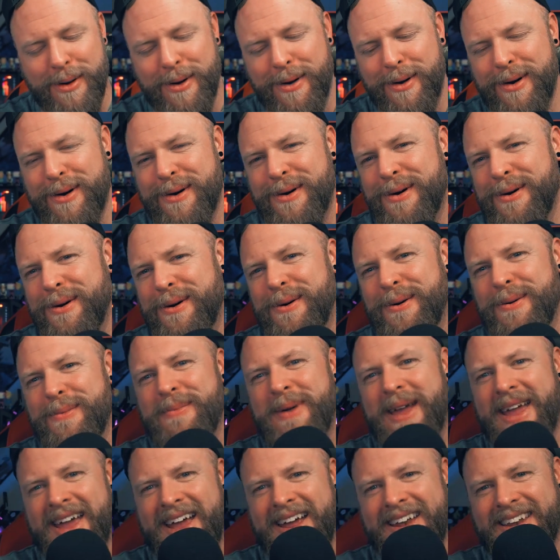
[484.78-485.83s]
Oh
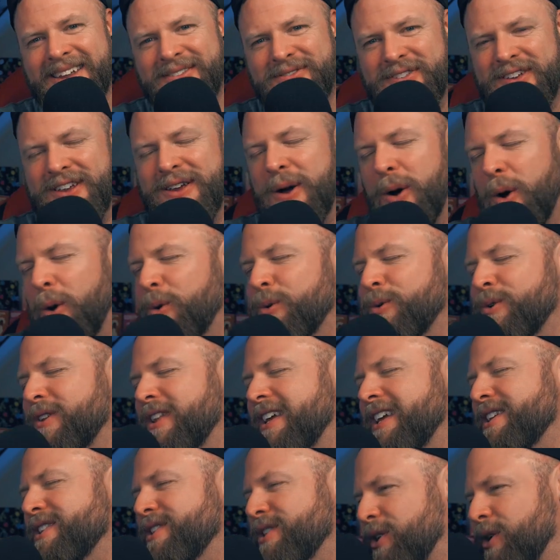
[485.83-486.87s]
man, if he
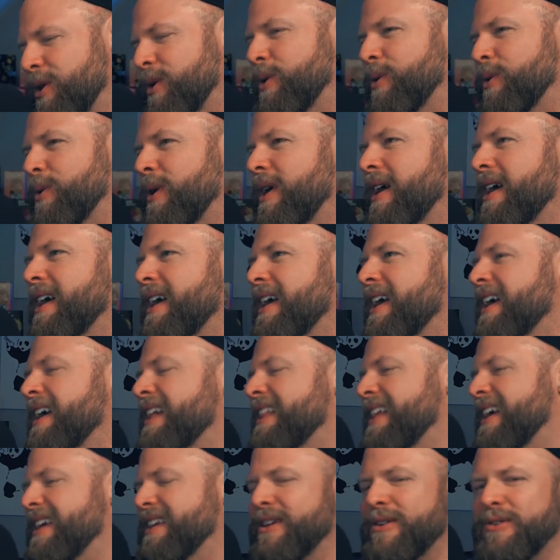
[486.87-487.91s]
only knew
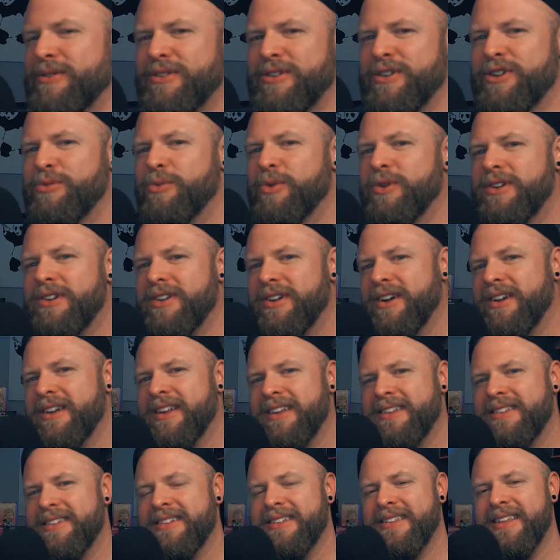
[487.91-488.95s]
that YouTube would turn
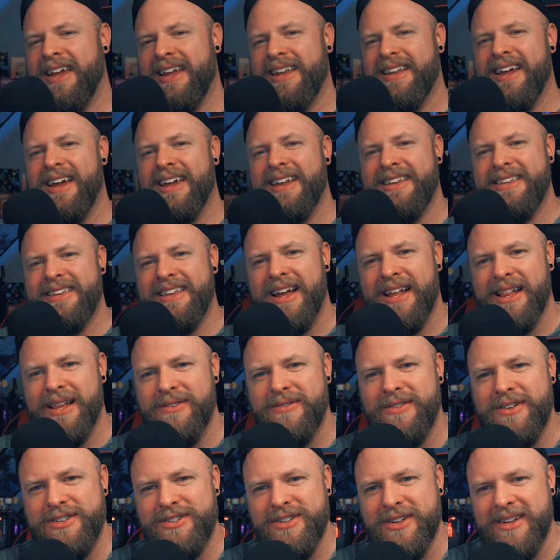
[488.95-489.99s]
into late night
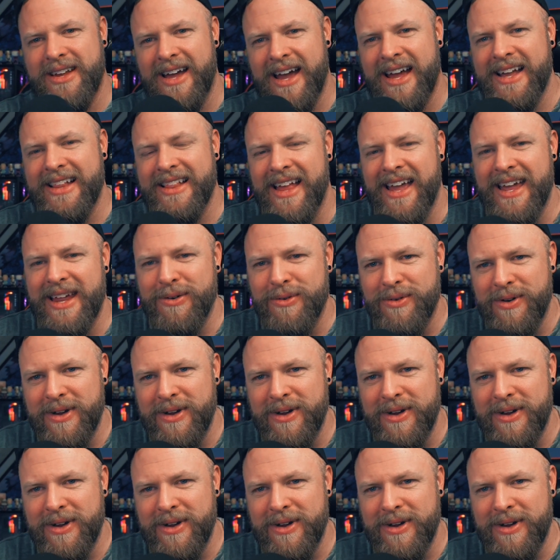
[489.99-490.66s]
television highlight